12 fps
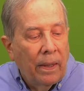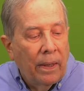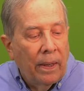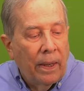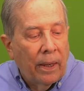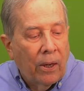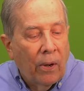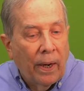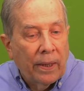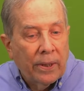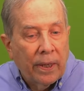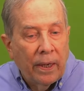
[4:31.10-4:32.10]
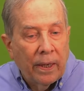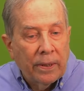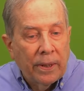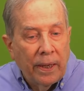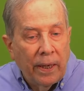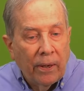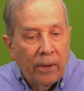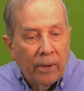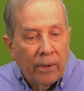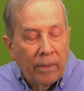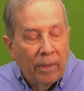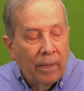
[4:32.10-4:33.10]
the coax connects here,
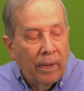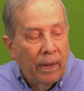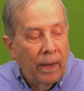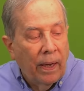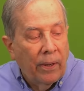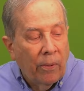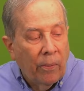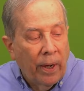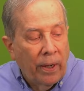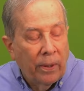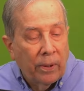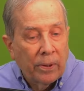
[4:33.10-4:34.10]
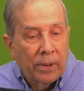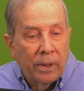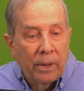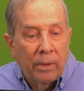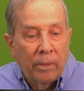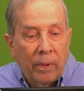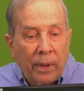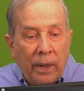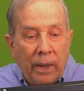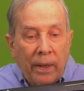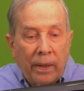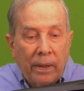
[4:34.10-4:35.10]
and the radials will
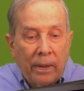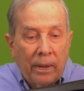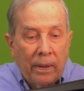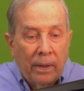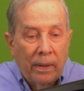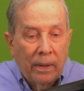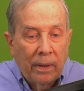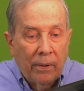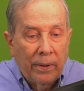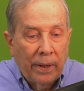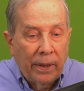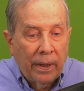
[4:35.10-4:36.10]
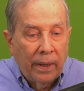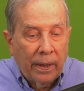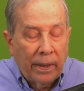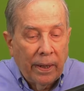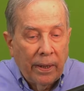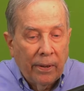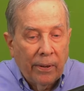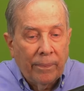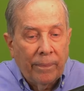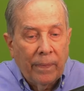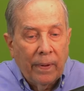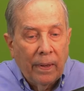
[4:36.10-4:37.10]
connect, or did connect here.
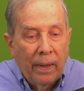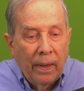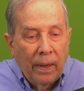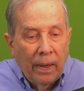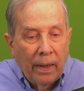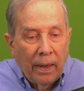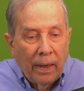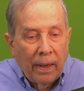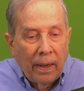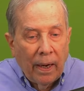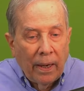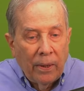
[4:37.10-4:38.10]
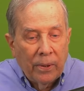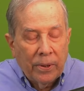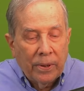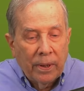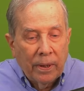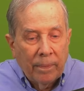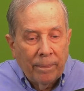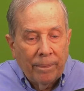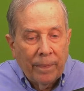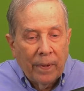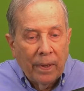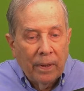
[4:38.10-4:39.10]
Uh, I used um,
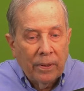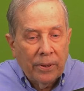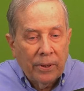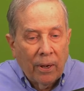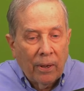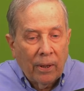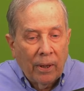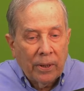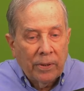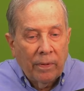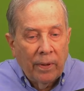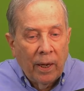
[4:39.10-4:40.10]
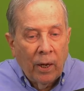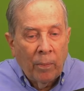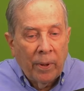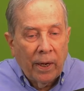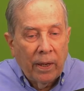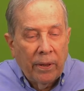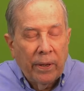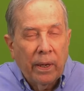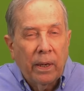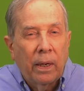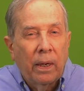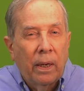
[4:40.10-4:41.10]
uh, solder lugs for now, but I
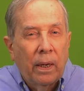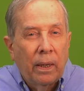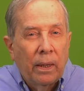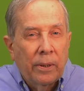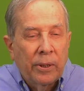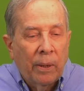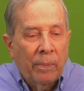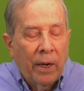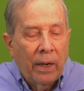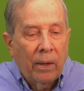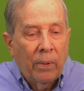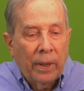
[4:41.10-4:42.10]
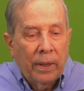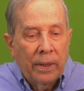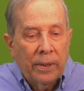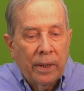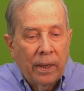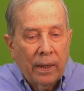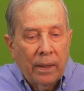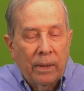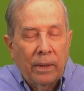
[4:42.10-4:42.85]
think some kind of quick disconnect.